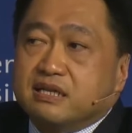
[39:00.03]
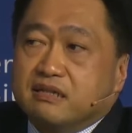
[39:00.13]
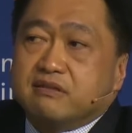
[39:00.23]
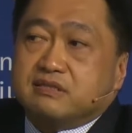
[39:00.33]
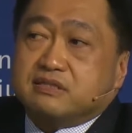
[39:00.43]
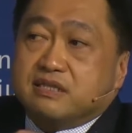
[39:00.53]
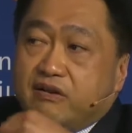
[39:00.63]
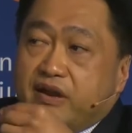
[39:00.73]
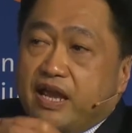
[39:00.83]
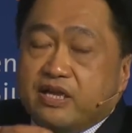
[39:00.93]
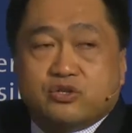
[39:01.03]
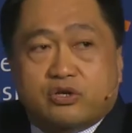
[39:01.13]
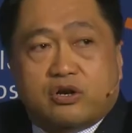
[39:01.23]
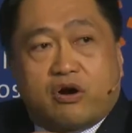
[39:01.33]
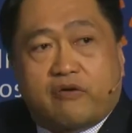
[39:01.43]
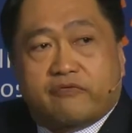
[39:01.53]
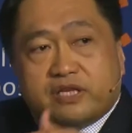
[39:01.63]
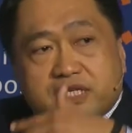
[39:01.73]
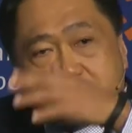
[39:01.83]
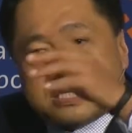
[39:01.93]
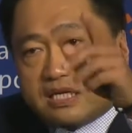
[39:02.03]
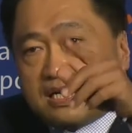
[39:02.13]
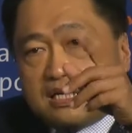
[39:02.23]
that's the creation of this